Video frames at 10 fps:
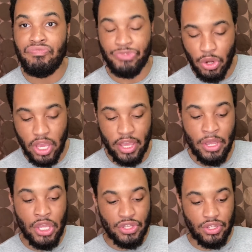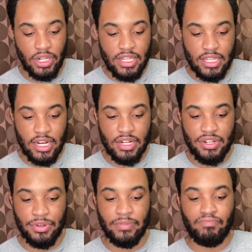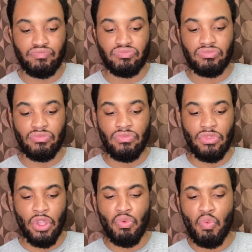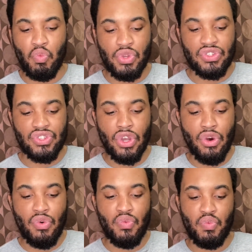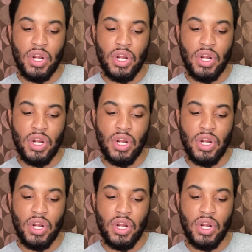Okay, so let's get into it. So